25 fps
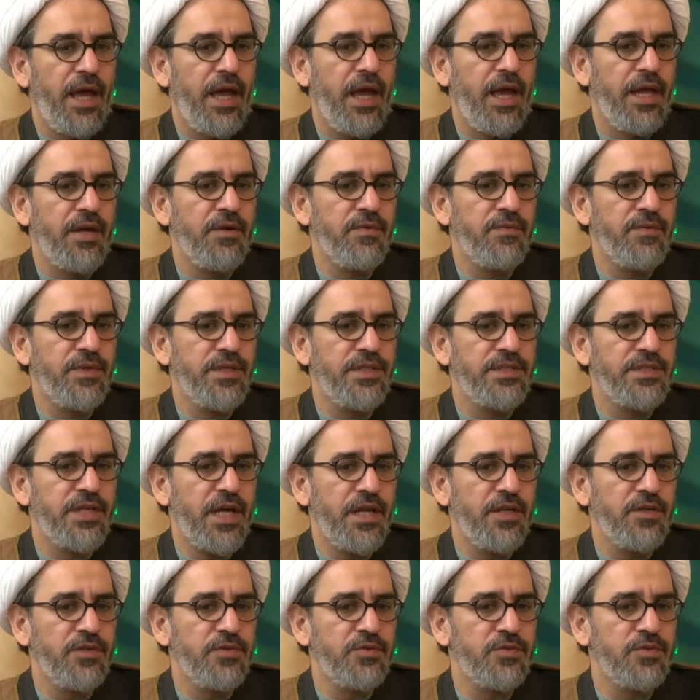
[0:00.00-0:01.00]
and we
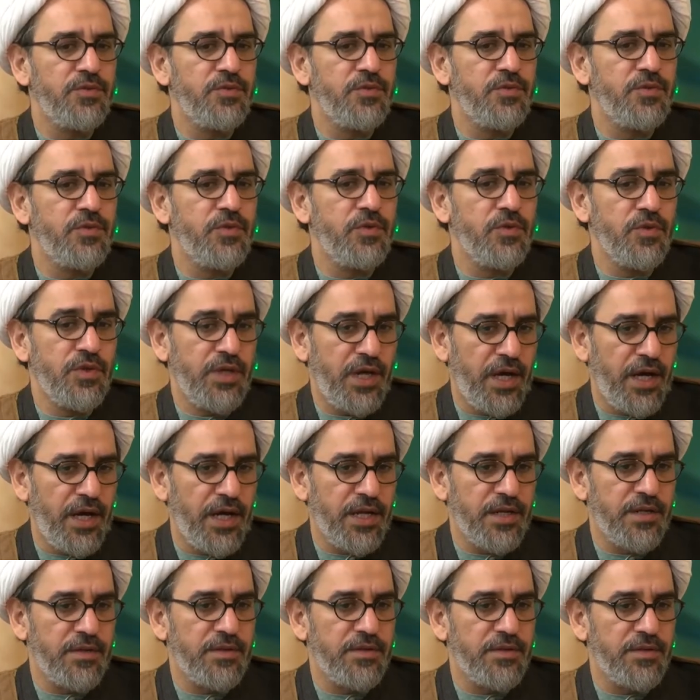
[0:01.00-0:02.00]
tend to look
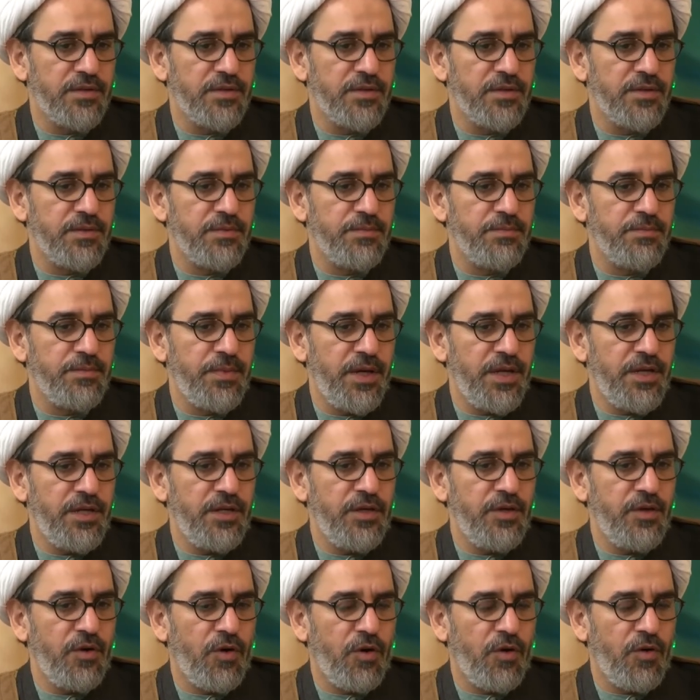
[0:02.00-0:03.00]
at
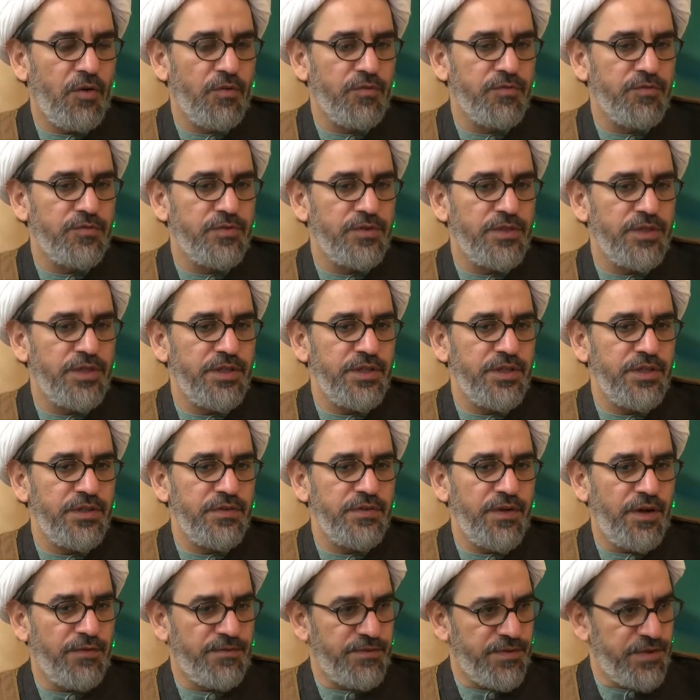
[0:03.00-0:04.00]
many of the
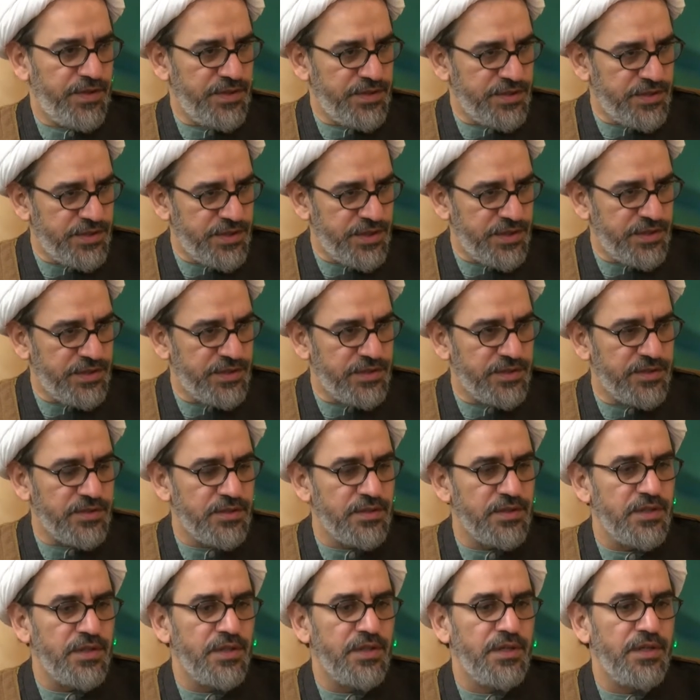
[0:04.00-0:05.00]
references
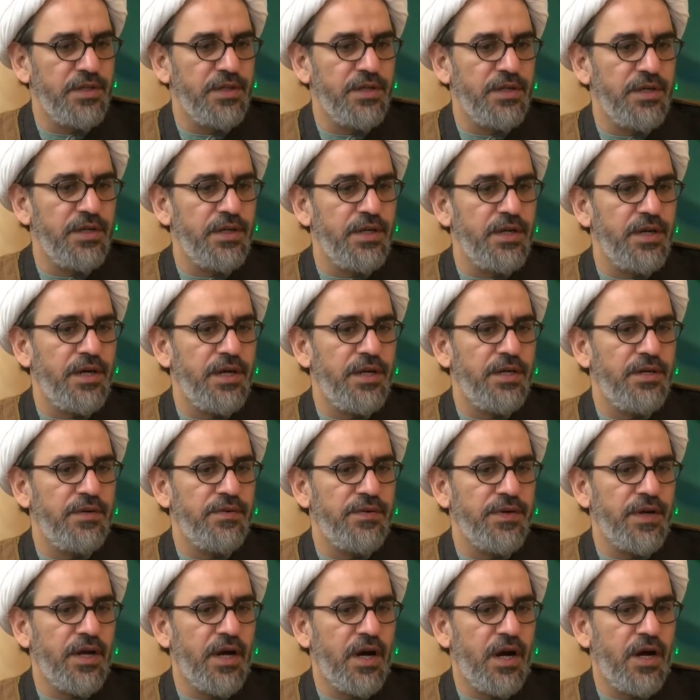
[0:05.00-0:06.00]
in
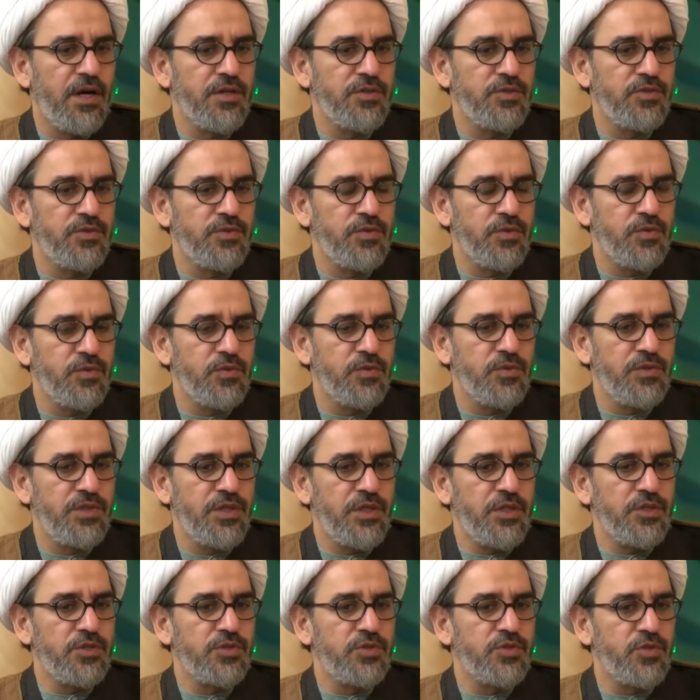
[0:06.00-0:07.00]
regards to the
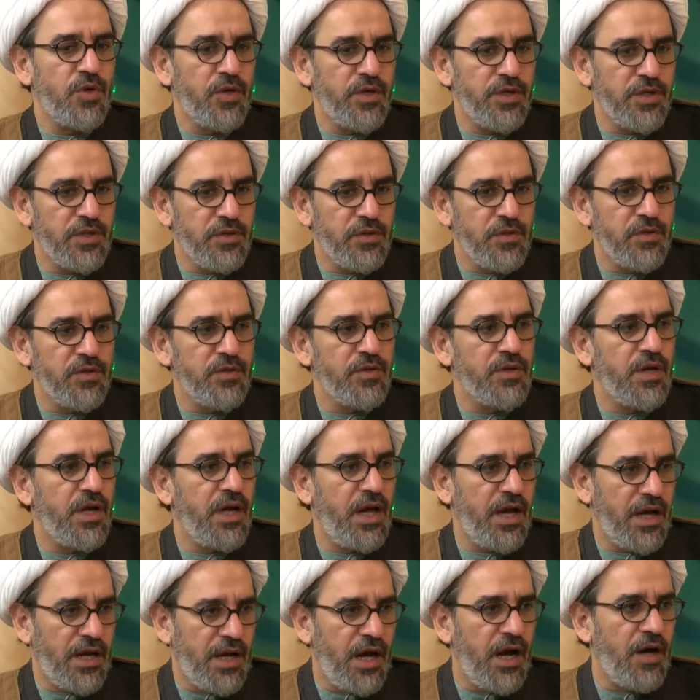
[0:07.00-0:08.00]
historical
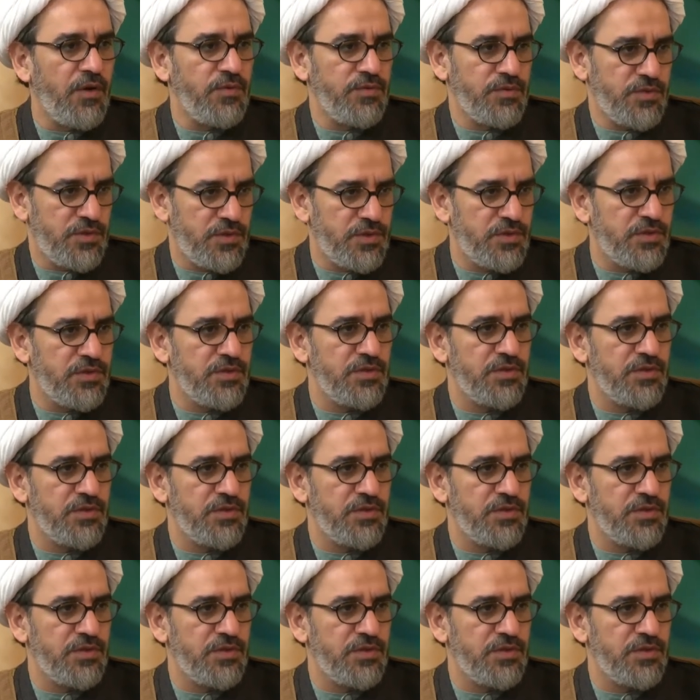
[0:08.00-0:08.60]
accounts,